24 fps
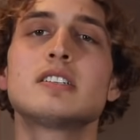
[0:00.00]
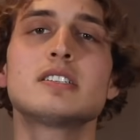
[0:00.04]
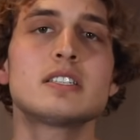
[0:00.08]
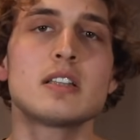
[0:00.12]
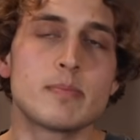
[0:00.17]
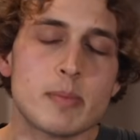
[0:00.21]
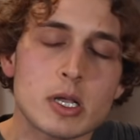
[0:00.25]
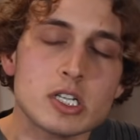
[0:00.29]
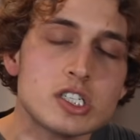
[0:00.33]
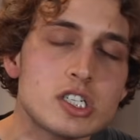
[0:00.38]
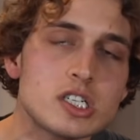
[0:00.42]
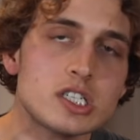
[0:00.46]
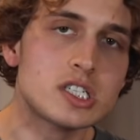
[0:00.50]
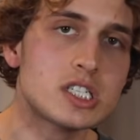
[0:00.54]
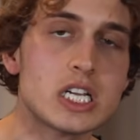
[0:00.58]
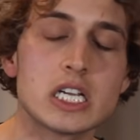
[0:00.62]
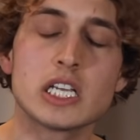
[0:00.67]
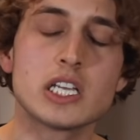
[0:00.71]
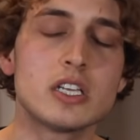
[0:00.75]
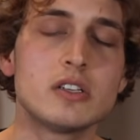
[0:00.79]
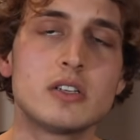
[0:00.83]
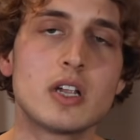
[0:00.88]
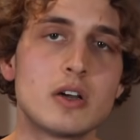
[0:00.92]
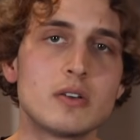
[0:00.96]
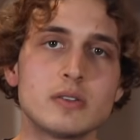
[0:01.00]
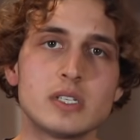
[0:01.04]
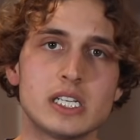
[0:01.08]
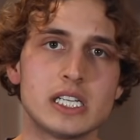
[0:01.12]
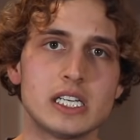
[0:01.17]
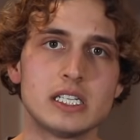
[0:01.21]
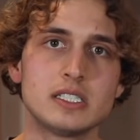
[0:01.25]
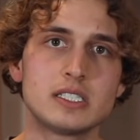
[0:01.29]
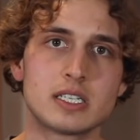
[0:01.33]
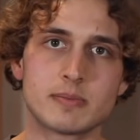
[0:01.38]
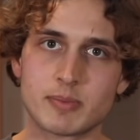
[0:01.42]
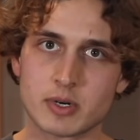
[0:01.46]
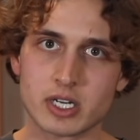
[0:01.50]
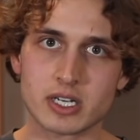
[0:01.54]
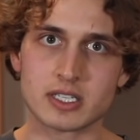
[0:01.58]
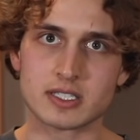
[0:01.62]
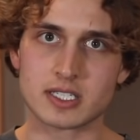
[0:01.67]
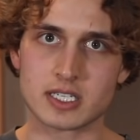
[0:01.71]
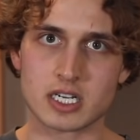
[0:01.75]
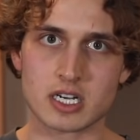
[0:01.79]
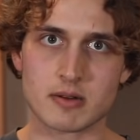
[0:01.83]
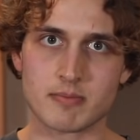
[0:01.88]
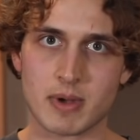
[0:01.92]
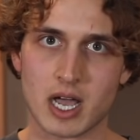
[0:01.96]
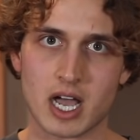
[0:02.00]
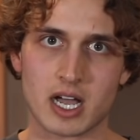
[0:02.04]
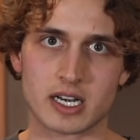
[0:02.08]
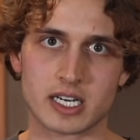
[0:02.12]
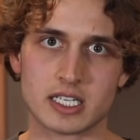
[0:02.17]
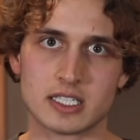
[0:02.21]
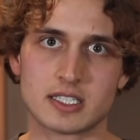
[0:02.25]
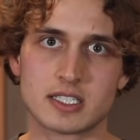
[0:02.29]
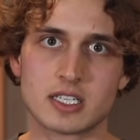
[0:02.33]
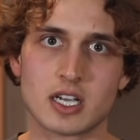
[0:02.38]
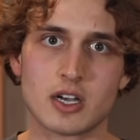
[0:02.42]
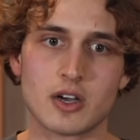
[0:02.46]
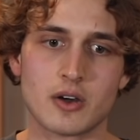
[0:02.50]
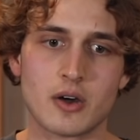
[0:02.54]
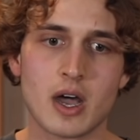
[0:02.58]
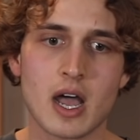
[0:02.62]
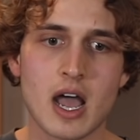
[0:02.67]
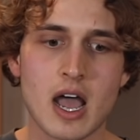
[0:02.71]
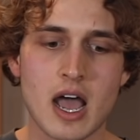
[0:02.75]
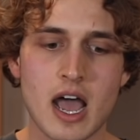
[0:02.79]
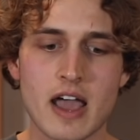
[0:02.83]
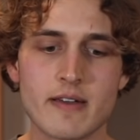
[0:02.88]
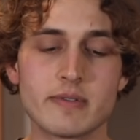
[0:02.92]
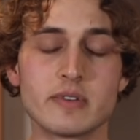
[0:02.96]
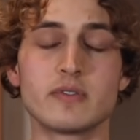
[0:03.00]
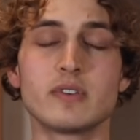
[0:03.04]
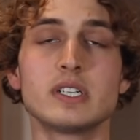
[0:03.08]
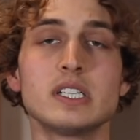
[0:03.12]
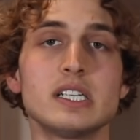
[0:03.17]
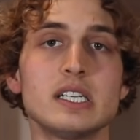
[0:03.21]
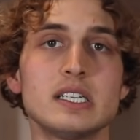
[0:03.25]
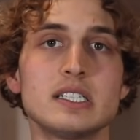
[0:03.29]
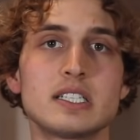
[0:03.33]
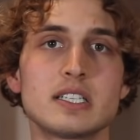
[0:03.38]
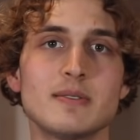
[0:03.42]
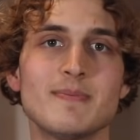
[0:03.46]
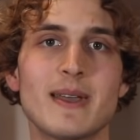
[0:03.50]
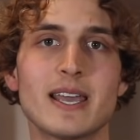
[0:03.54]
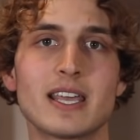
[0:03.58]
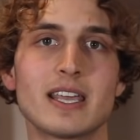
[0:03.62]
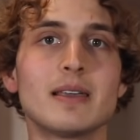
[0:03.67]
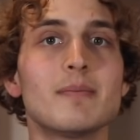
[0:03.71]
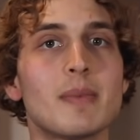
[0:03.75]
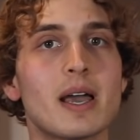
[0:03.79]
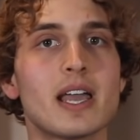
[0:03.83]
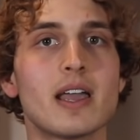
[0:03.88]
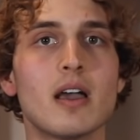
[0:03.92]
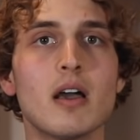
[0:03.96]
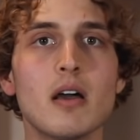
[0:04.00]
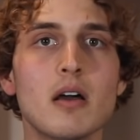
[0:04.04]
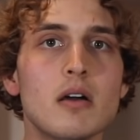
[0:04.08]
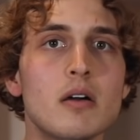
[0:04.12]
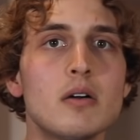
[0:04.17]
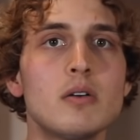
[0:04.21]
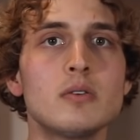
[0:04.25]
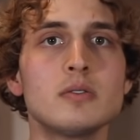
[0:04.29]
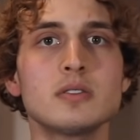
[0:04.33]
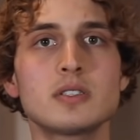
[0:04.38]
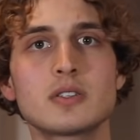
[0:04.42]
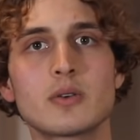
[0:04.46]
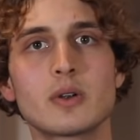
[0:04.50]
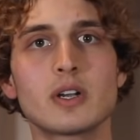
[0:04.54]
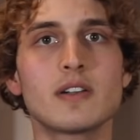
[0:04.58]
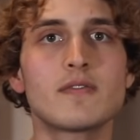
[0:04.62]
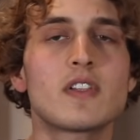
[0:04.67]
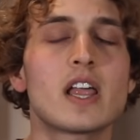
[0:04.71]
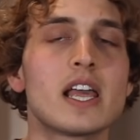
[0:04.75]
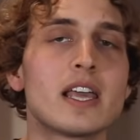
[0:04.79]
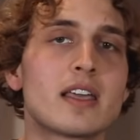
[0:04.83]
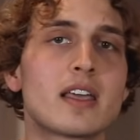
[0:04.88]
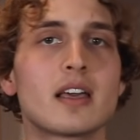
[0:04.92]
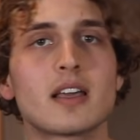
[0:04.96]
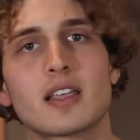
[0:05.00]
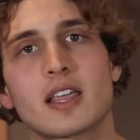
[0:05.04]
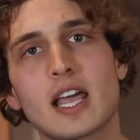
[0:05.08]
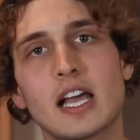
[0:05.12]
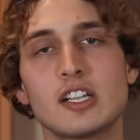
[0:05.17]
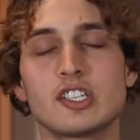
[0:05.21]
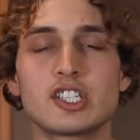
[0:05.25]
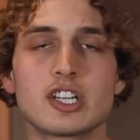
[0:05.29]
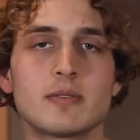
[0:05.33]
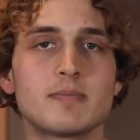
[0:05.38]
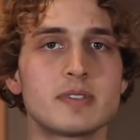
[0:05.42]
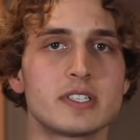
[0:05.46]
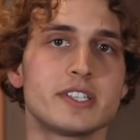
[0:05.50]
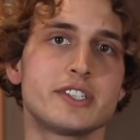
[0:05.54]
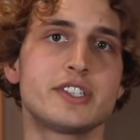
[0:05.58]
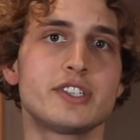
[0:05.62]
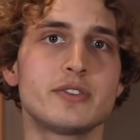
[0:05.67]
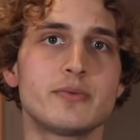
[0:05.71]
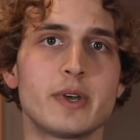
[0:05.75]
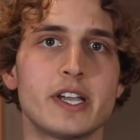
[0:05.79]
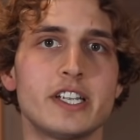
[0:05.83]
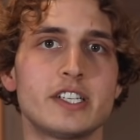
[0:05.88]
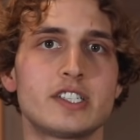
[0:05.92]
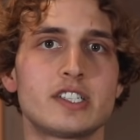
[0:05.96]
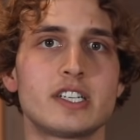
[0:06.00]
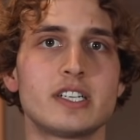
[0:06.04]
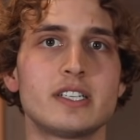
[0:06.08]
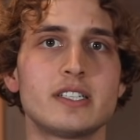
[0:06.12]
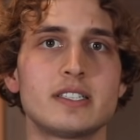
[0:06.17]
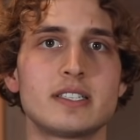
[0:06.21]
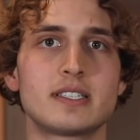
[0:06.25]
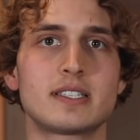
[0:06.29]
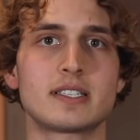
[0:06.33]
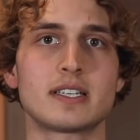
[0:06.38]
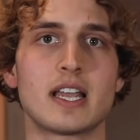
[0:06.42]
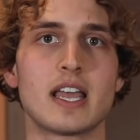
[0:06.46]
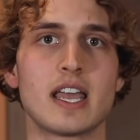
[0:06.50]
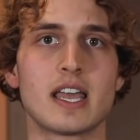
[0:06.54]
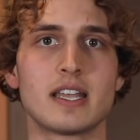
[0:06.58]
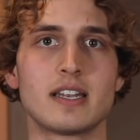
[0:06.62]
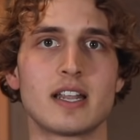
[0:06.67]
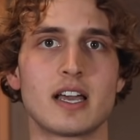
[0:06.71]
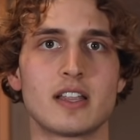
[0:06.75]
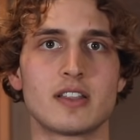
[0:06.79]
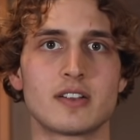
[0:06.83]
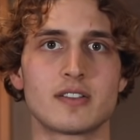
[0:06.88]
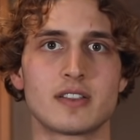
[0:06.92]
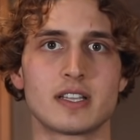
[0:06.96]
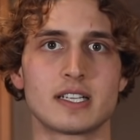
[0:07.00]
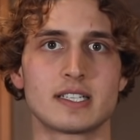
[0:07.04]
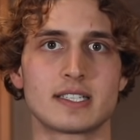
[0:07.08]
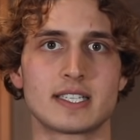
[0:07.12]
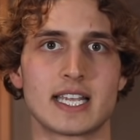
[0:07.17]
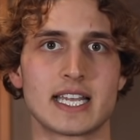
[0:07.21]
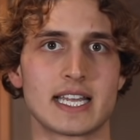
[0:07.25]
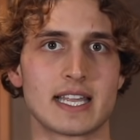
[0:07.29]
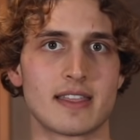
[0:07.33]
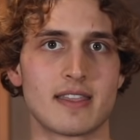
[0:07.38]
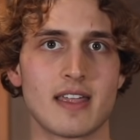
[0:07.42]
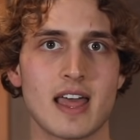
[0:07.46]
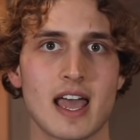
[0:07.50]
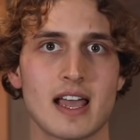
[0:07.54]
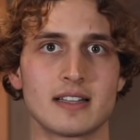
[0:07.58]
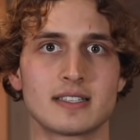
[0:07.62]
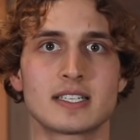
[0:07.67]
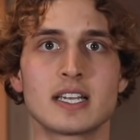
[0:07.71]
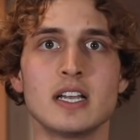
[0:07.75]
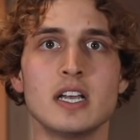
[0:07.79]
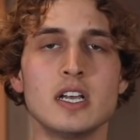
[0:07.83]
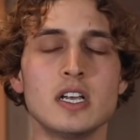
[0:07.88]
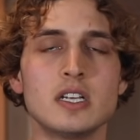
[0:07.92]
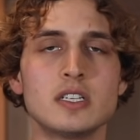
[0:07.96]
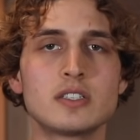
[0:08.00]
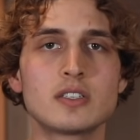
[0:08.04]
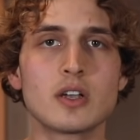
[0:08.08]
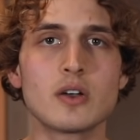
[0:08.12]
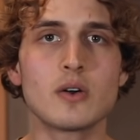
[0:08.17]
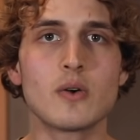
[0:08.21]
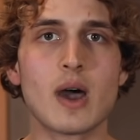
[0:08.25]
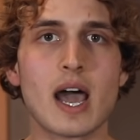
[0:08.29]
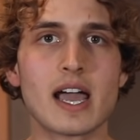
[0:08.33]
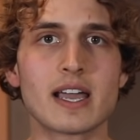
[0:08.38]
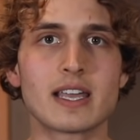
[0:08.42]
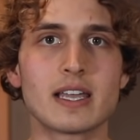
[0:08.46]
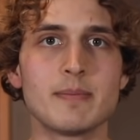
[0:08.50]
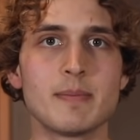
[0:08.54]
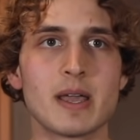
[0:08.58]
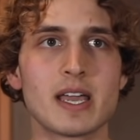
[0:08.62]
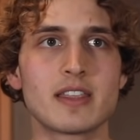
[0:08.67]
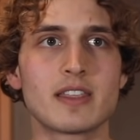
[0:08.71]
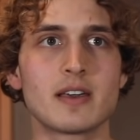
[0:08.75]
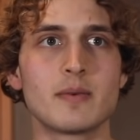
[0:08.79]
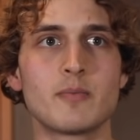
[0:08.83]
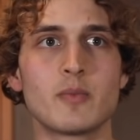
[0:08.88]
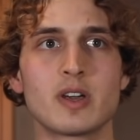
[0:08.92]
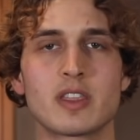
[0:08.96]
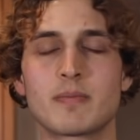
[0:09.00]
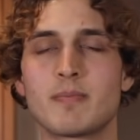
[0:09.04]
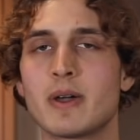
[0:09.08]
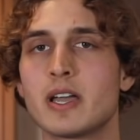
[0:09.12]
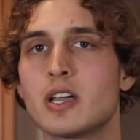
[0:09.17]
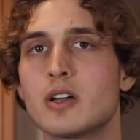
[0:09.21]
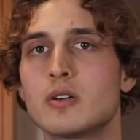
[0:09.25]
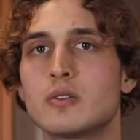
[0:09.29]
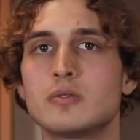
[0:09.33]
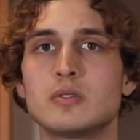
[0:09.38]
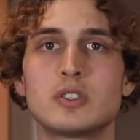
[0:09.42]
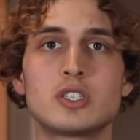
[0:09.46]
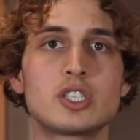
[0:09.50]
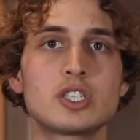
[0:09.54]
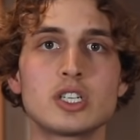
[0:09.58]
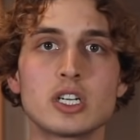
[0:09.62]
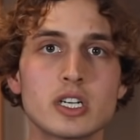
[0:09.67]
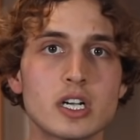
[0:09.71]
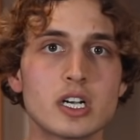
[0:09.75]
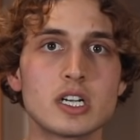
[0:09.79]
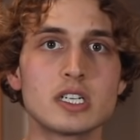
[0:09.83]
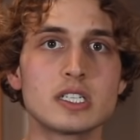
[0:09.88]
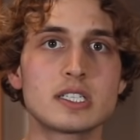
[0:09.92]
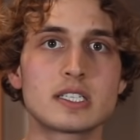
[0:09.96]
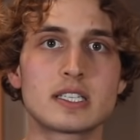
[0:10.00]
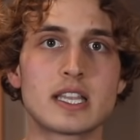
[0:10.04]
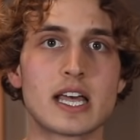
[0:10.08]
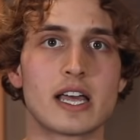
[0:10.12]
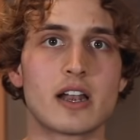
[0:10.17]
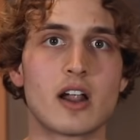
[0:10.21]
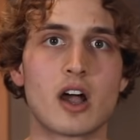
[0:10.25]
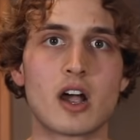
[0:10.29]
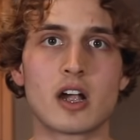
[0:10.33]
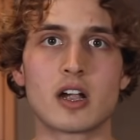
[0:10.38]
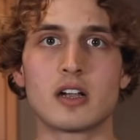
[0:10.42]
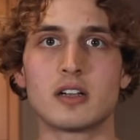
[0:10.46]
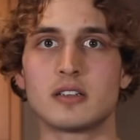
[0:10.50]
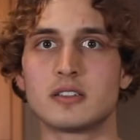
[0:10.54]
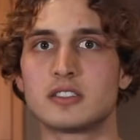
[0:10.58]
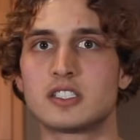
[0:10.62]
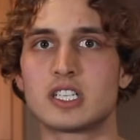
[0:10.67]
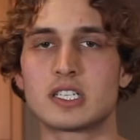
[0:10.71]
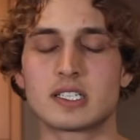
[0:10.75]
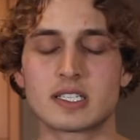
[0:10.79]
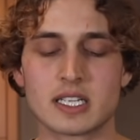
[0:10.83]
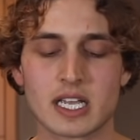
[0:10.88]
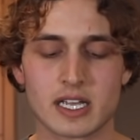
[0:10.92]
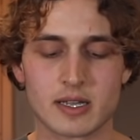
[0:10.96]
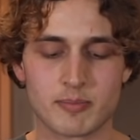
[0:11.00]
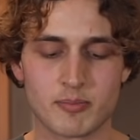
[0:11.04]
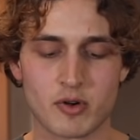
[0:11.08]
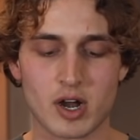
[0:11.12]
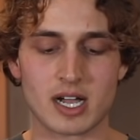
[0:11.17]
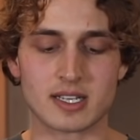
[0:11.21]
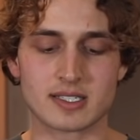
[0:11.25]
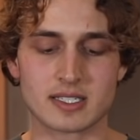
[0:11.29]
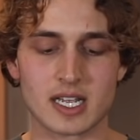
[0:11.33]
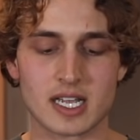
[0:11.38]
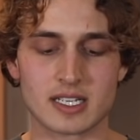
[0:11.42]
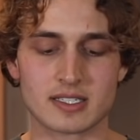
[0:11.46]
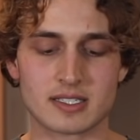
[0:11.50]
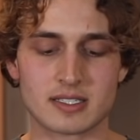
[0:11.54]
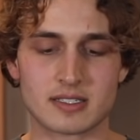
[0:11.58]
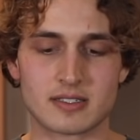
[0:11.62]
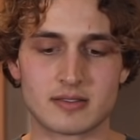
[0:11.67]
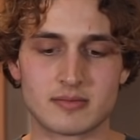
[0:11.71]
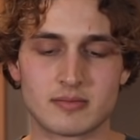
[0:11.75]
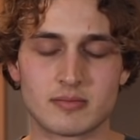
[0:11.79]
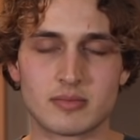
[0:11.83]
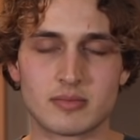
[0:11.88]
just a bunch of shit you don't need to put into your body. So I've been really into making my own sort of like ketchup situations and other things like that, so I can make them with my own sugars that aren't just like processed